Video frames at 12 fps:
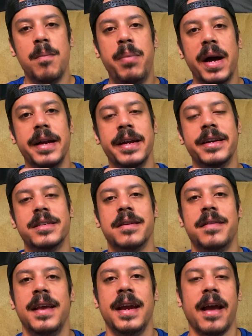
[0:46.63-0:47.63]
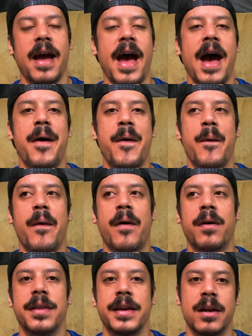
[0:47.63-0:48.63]
But here's the thing. How
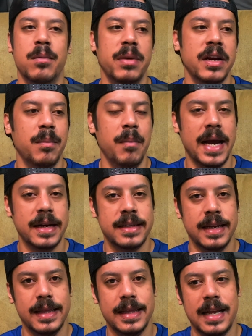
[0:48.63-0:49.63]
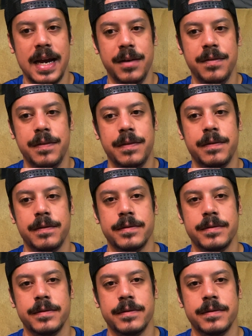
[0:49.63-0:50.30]
are they going to bring him back to life?